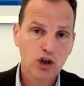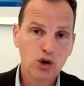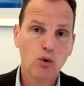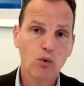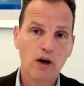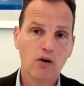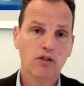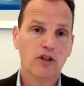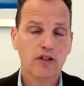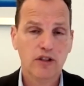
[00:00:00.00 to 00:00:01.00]
Note well
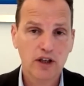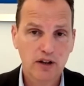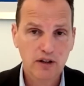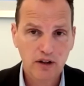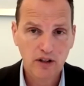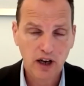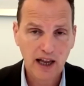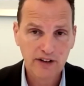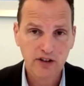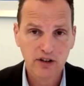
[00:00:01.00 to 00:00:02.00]
that the
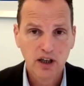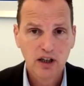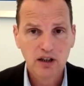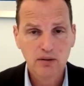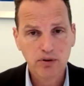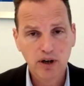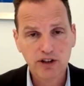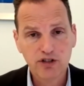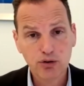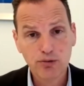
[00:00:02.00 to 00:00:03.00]
latter
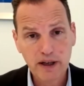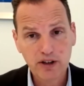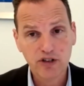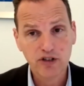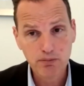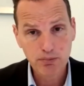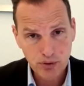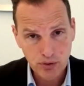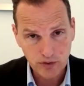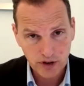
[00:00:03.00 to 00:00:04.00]
comprise those medicines
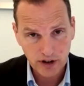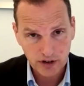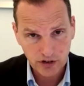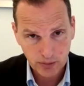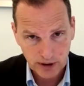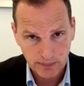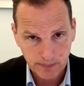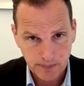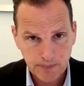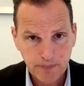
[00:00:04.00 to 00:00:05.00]
approved in Sweden.
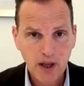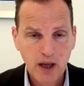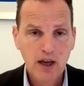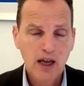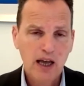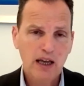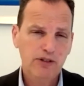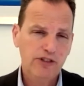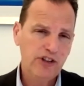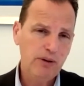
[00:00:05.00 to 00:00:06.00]

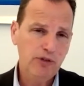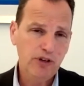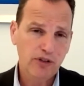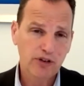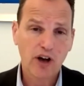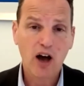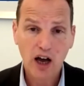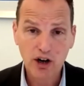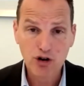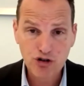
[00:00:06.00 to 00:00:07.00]
It seems that there's a
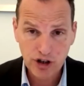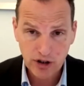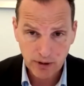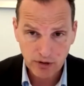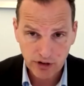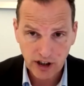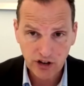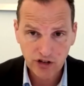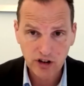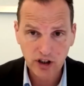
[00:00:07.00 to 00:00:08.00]
higher treatment
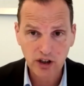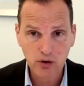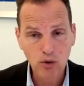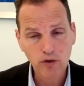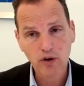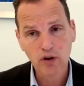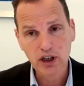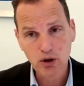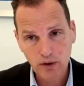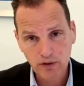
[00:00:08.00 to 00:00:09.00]
retention and overall
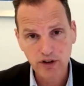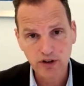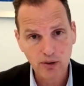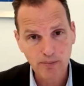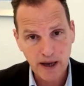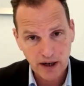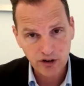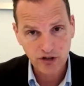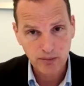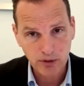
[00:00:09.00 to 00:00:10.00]
equivalent or better
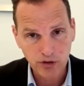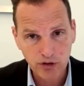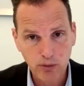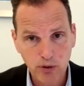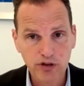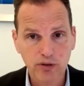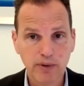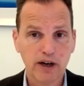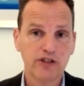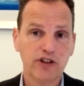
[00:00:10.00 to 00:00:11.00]
treatment response in
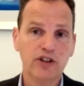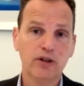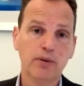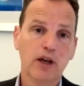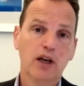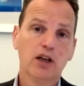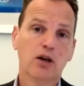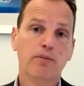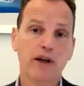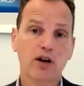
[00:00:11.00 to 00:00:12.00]
baricitinib
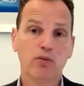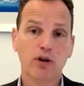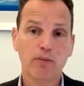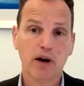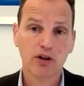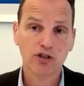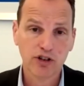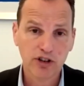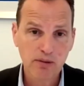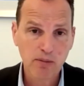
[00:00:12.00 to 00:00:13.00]
compared with
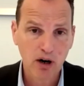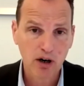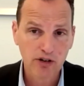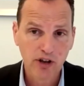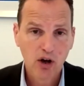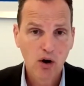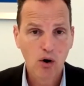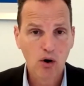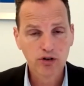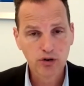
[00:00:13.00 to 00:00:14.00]
biologic DMARDs
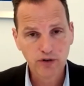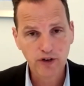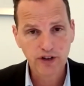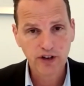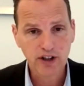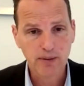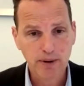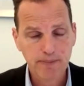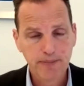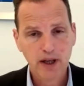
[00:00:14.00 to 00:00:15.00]
or tofacitinib.
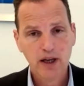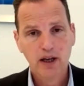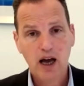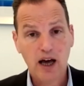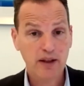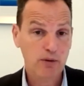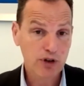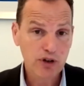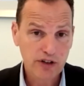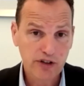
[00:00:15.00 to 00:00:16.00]
I think we
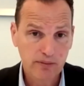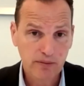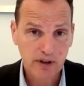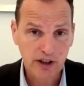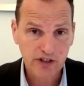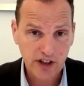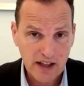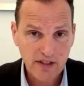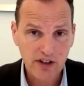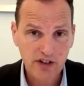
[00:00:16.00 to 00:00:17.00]
do need to
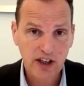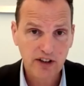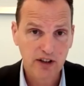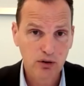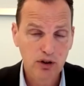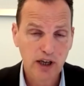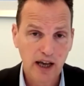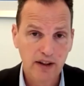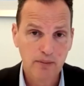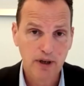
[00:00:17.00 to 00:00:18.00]
extend these data and look
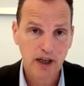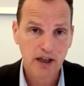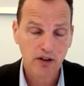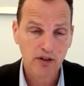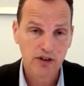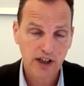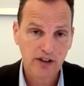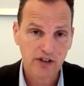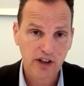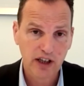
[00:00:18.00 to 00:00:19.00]
at them in other
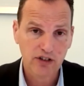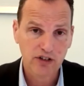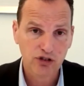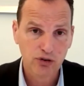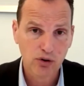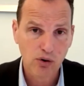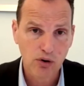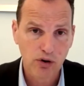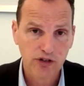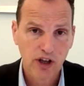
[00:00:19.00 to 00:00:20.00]
data sets in due
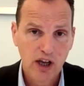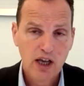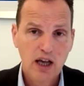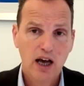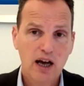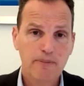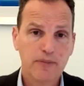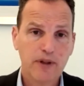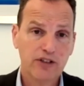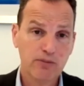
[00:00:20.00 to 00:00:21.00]
course.
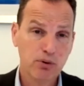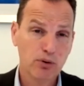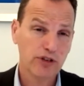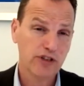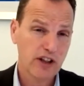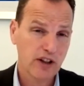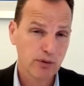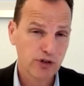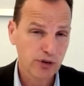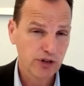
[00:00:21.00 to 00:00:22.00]
It's important to say that there
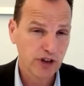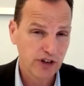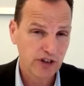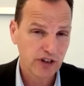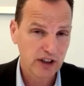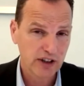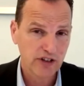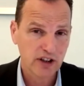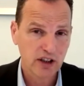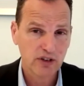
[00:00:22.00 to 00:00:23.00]
was no statistically
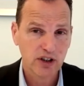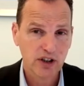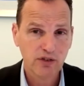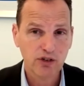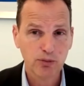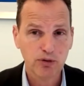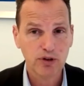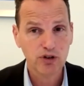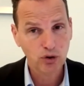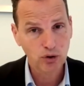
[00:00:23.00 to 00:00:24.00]
significant difference
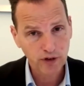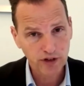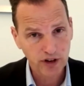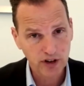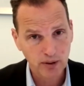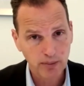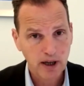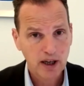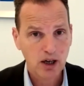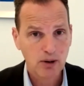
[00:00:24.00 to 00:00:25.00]
between tofacitinib
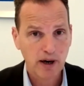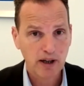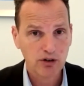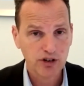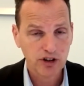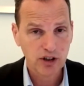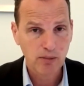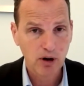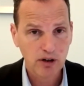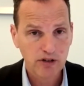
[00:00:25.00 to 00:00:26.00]
and biologic
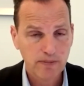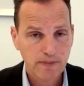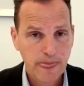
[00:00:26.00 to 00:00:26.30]
DMARDs.